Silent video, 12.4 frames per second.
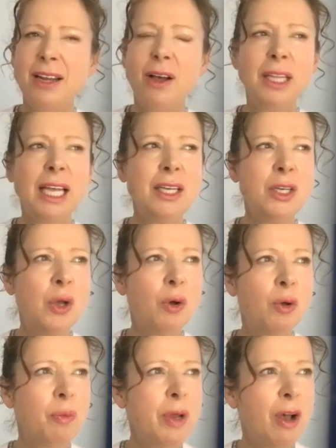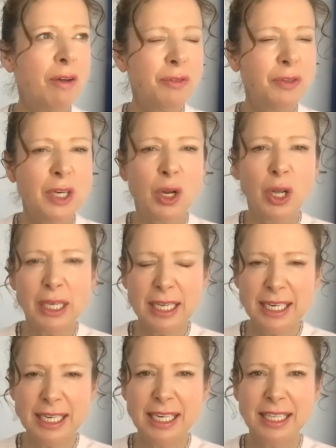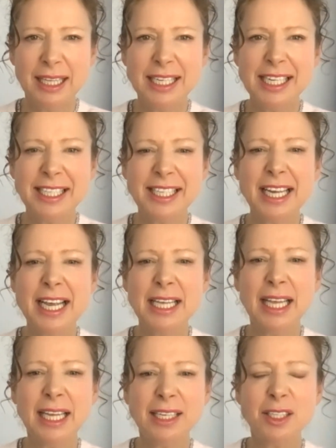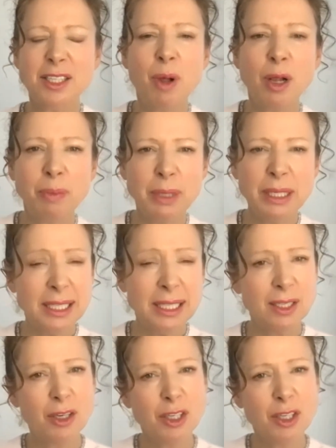on that note, we often look at it and saying that a small business,